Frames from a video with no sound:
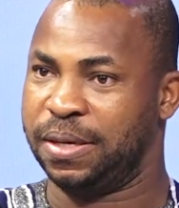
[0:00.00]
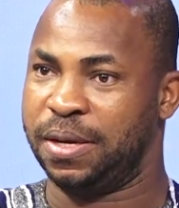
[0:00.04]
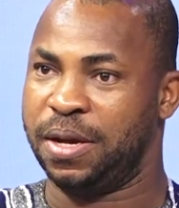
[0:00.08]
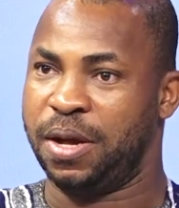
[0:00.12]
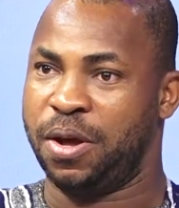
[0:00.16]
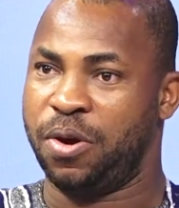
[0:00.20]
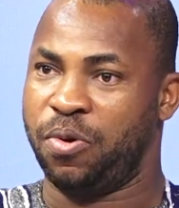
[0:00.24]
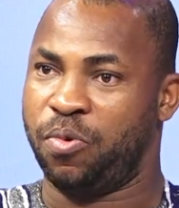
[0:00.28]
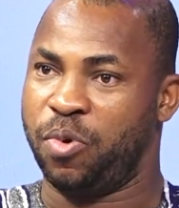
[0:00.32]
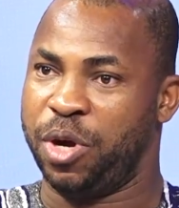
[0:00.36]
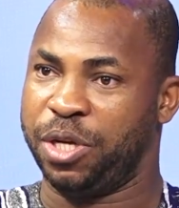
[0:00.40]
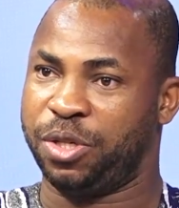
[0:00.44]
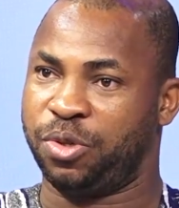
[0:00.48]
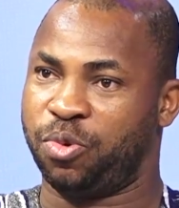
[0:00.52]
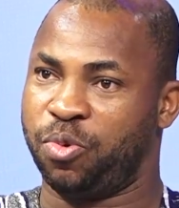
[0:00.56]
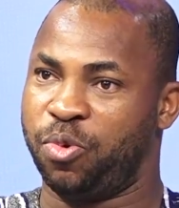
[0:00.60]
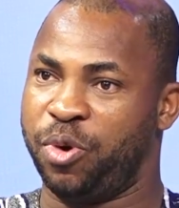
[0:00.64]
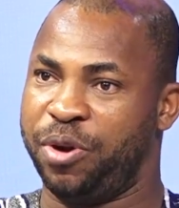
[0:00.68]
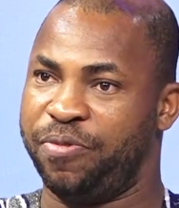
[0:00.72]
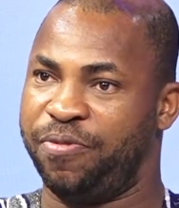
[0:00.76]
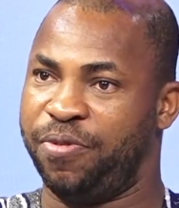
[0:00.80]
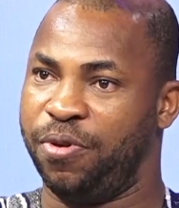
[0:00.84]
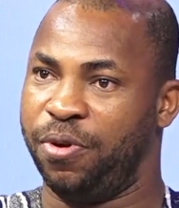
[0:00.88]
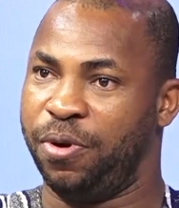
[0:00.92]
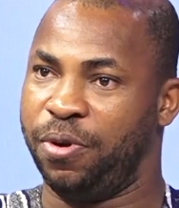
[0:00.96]
which
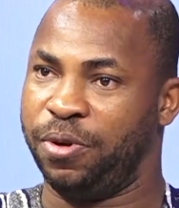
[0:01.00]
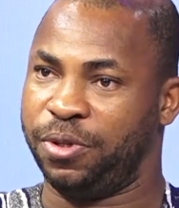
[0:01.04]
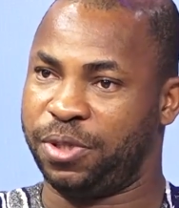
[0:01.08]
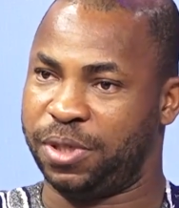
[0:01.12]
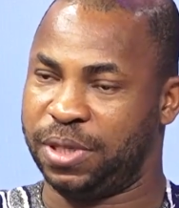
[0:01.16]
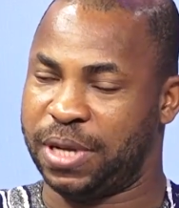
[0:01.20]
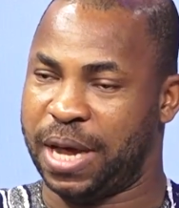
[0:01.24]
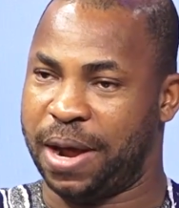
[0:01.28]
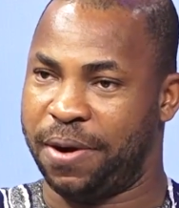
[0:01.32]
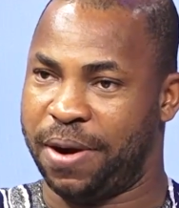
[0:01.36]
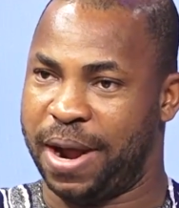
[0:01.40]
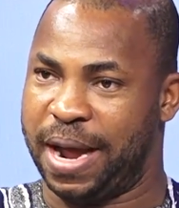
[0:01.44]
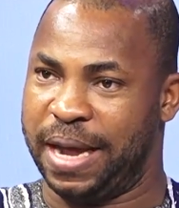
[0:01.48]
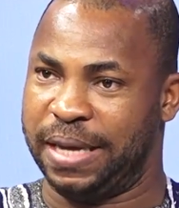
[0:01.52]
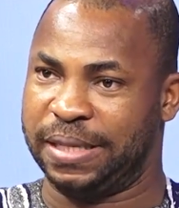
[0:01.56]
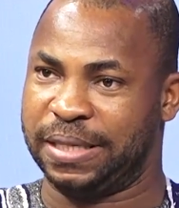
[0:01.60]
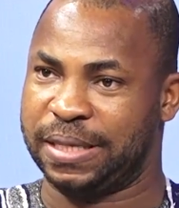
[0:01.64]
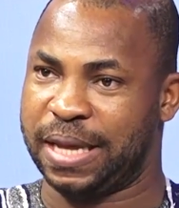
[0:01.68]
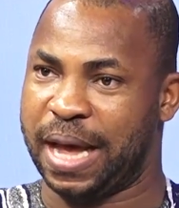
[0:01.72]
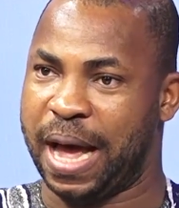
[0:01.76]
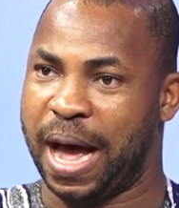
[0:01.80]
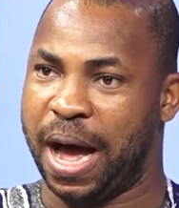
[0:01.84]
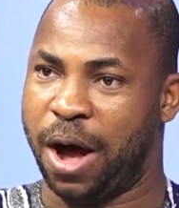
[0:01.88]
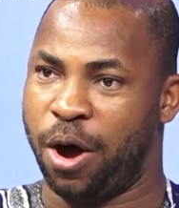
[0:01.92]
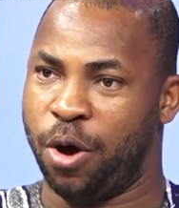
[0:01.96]
revolutionized
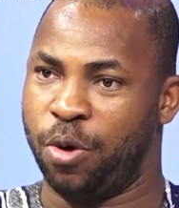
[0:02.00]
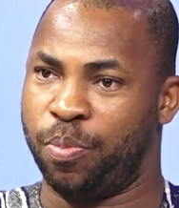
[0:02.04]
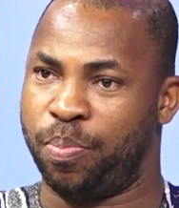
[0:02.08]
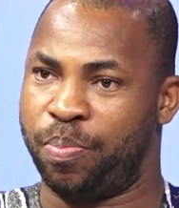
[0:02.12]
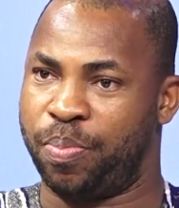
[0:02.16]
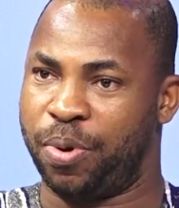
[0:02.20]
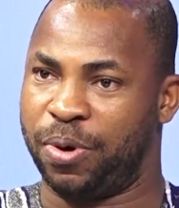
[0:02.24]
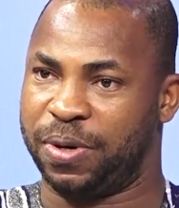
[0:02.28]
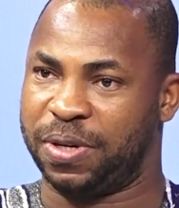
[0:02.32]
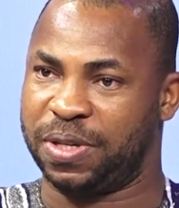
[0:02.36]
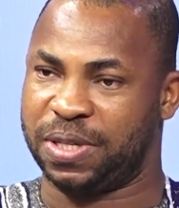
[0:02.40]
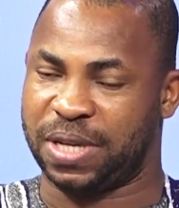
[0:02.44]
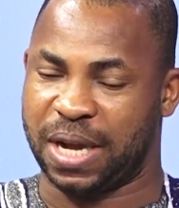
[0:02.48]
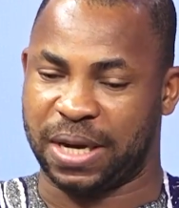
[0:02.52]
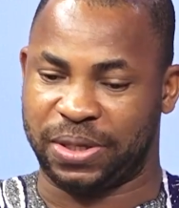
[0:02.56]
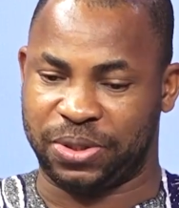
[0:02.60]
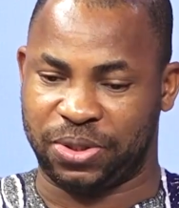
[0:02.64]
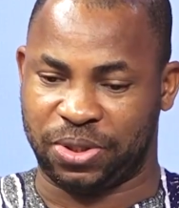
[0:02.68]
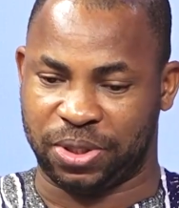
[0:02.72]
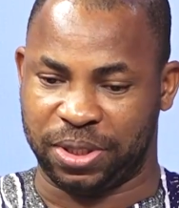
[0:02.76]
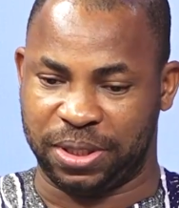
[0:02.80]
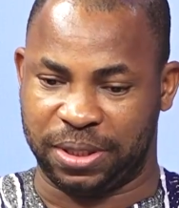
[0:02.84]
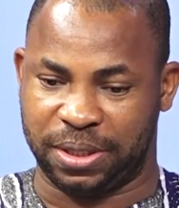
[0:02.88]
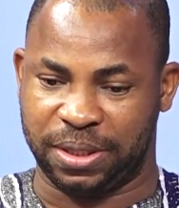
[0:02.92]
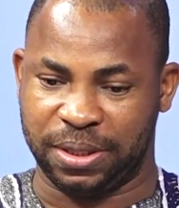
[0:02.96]
how
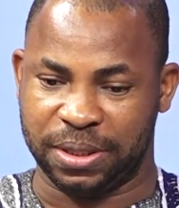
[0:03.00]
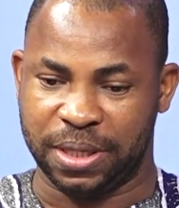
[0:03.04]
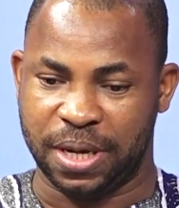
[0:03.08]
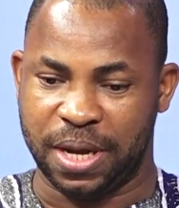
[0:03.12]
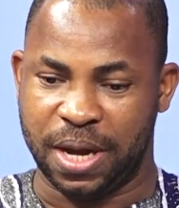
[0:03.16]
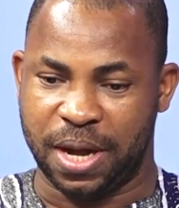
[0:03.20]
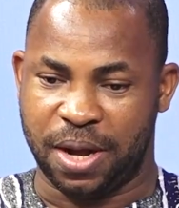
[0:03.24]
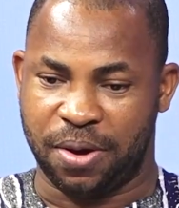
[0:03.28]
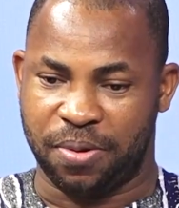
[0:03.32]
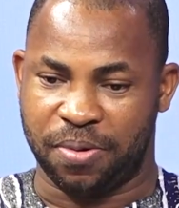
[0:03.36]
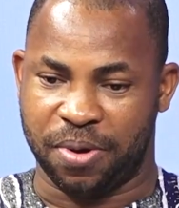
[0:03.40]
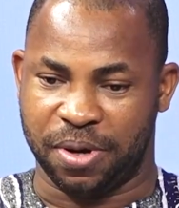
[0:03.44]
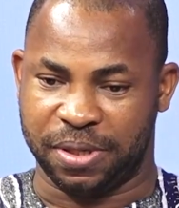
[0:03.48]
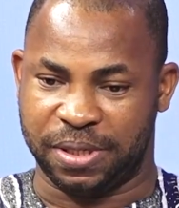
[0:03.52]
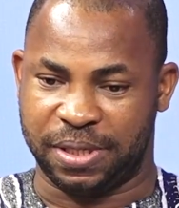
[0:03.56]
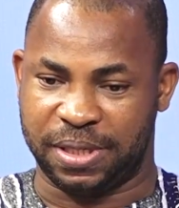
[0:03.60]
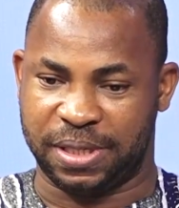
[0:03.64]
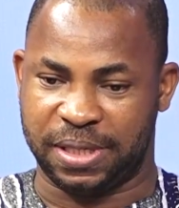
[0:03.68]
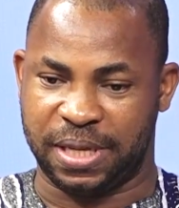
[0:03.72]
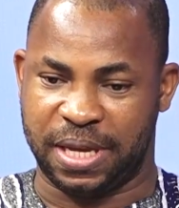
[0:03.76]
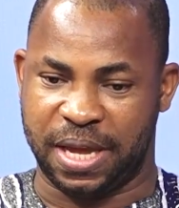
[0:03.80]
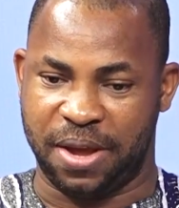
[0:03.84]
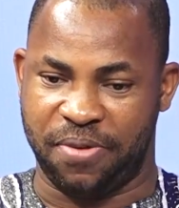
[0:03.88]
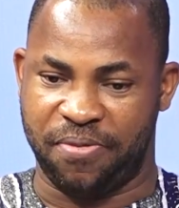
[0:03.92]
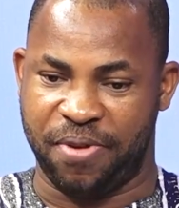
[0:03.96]
protection was
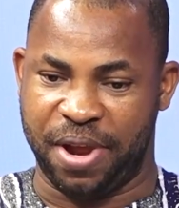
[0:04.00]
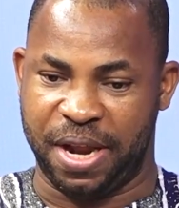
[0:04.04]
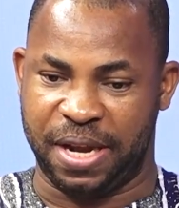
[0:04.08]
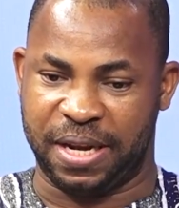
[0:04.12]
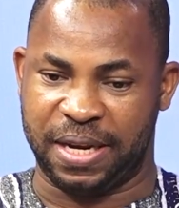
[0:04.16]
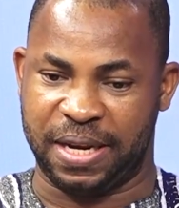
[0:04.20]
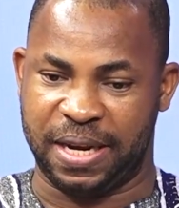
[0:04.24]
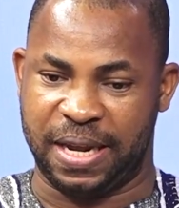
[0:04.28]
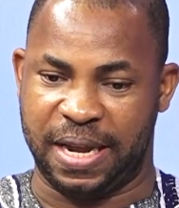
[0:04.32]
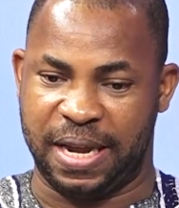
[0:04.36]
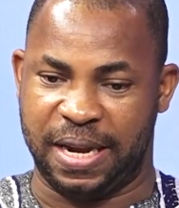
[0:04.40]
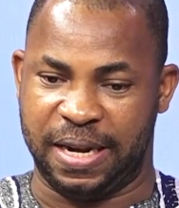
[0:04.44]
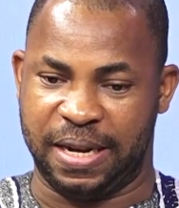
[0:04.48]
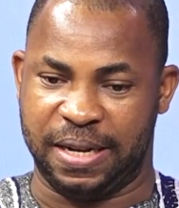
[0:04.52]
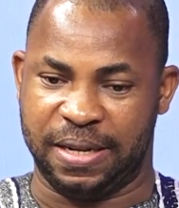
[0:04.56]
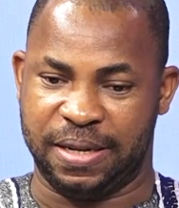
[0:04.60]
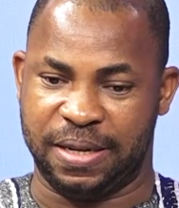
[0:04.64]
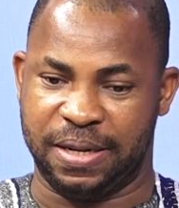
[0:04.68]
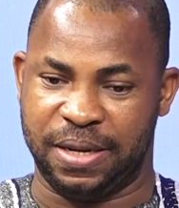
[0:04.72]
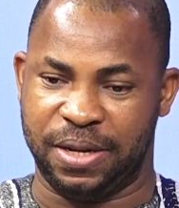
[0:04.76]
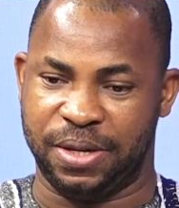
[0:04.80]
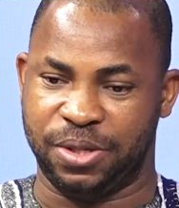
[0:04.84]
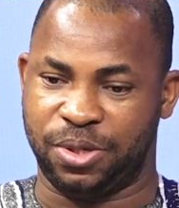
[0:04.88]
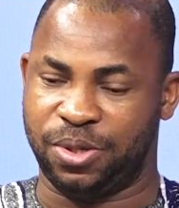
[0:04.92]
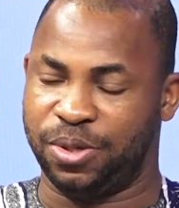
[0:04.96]
given in
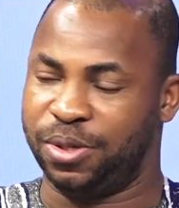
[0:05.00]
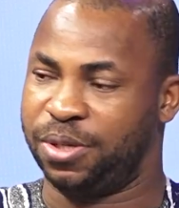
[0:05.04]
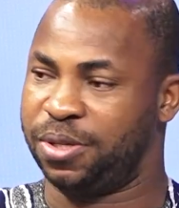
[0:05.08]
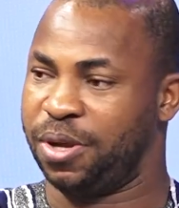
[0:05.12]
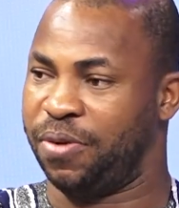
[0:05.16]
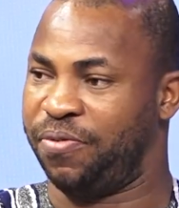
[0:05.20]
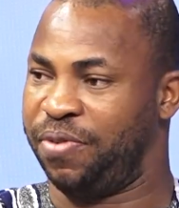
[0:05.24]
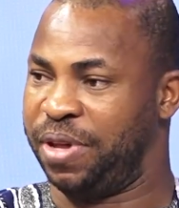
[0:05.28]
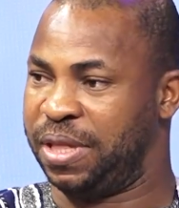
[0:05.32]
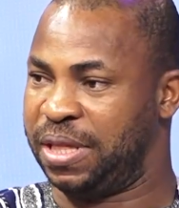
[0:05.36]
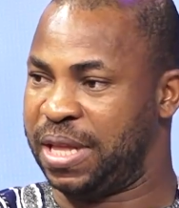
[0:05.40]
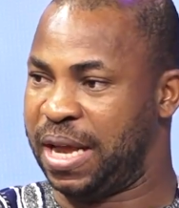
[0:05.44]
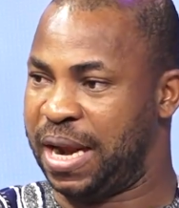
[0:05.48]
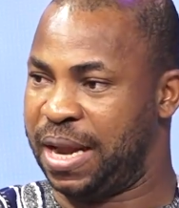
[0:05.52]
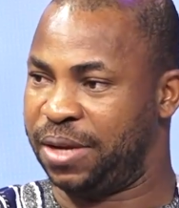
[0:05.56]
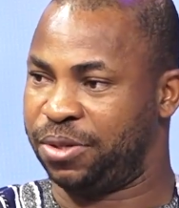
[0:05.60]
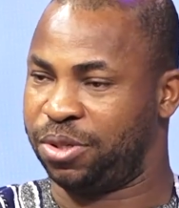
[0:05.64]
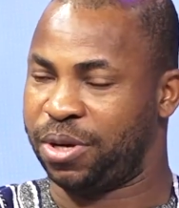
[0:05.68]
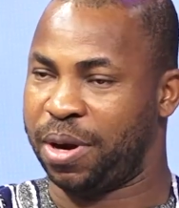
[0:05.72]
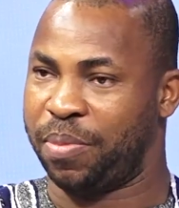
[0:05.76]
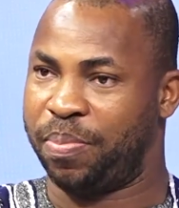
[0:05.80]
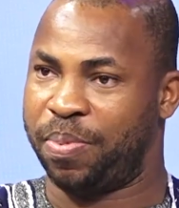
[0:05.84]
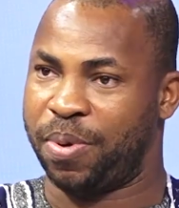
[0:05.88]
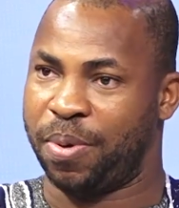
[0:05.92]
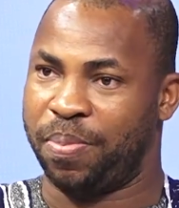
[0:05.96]
issues of
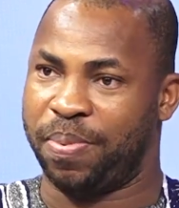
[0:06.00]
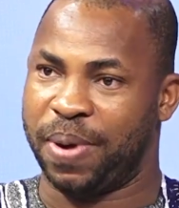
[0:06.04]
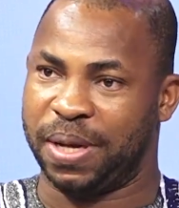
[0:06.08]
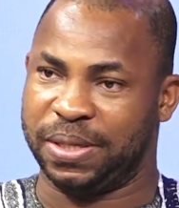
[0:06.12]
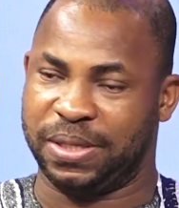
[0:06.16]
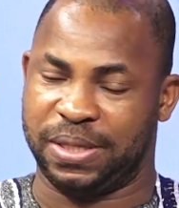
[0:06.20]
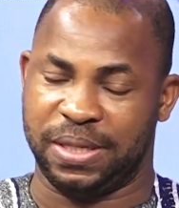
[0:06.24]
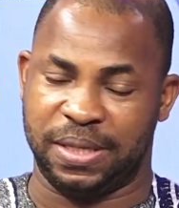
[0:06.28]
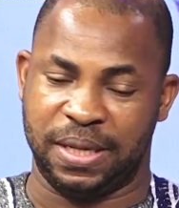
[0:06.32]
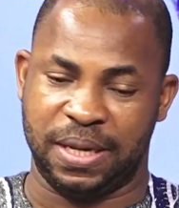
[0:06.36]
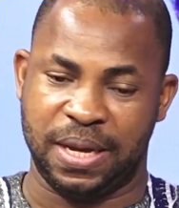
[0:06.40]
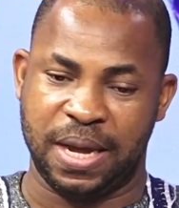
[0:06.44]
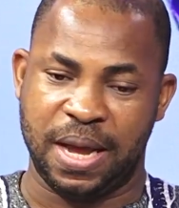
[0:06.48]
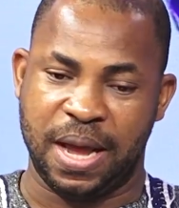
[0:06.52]
intellectual property.